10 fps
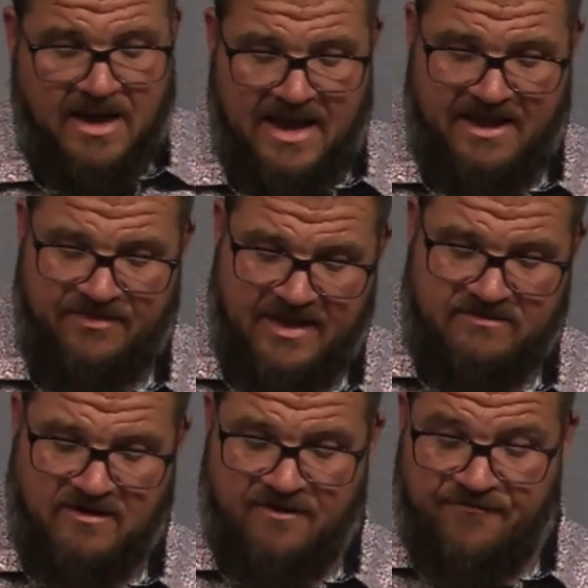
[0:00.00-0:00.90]
and
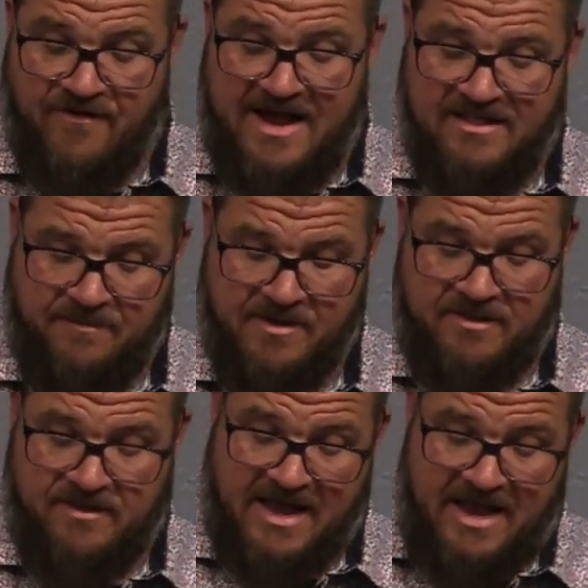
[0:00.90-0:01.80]
that uh,
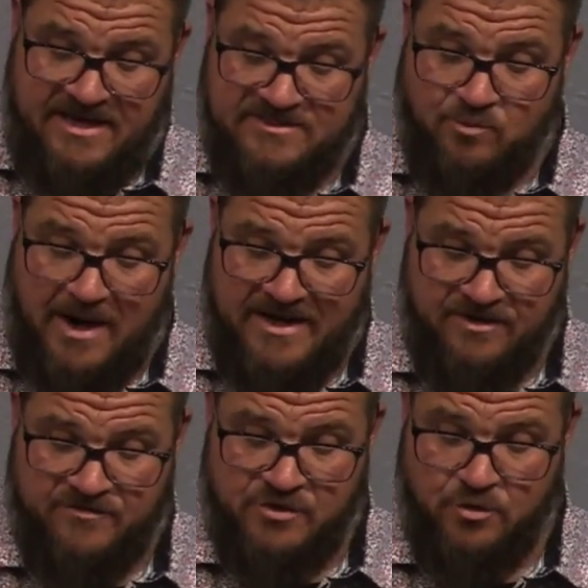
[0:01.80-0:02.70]
Philemon, the guy he's
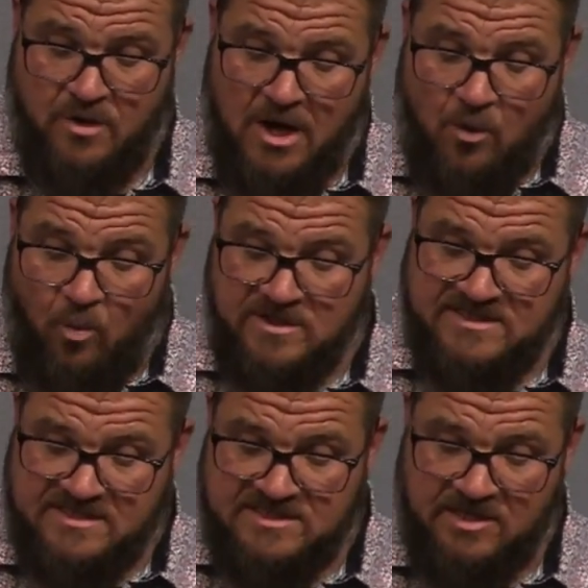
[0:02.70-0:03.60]
writing to, was
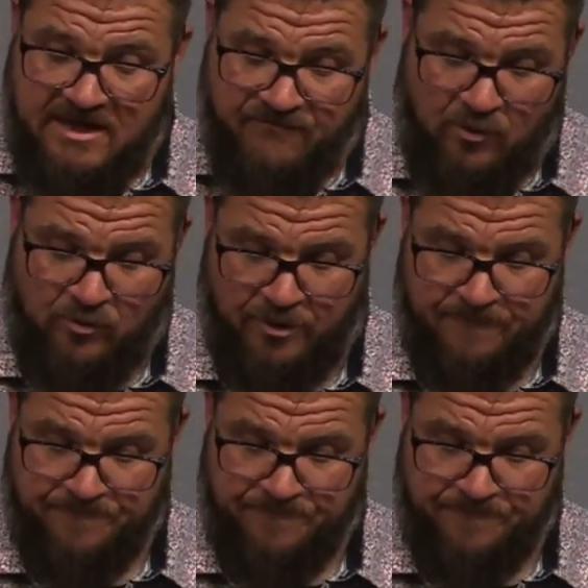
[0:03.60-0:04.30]
a slave owner.